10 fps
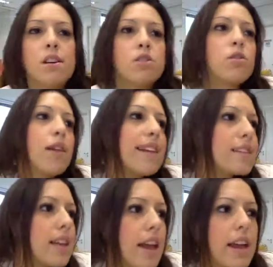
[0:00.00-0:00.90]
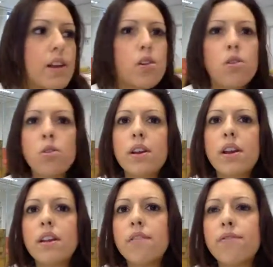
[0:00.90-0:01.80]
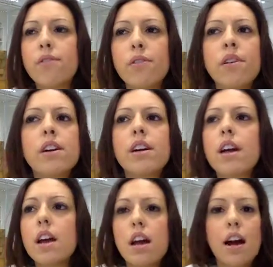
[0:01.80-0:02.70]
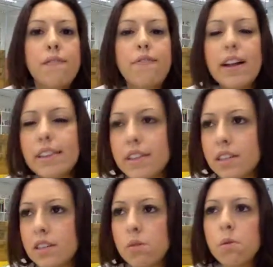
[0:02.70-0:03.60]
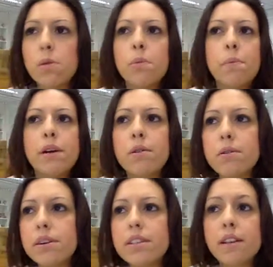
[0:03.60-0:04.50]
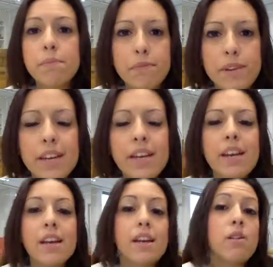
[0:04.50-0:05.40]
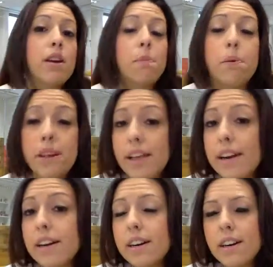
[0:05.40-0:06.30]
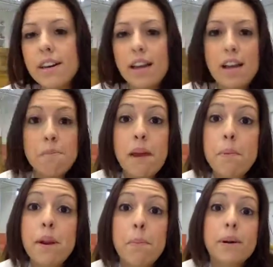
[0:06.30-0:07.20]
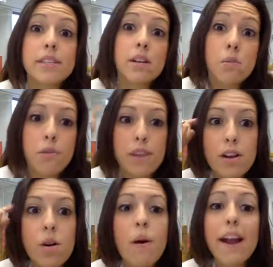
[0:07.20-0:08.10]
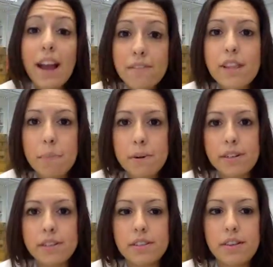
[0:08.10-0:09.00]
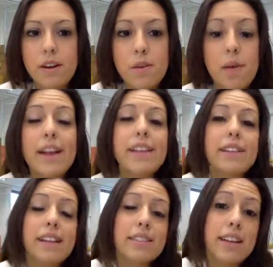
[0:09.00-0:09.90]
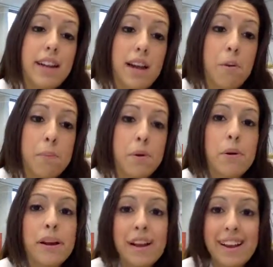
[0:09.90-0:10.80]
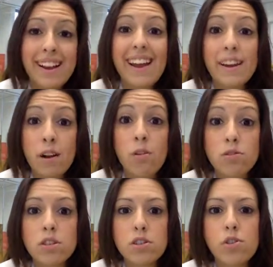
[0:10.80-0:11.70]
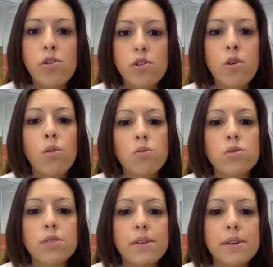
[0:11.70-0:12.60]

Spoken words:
So let's say you're looking for a vendor who will build something, you can put it there, and maybe the person will think, oh, I have that person, right? And that's gonna help you get closer to your goals.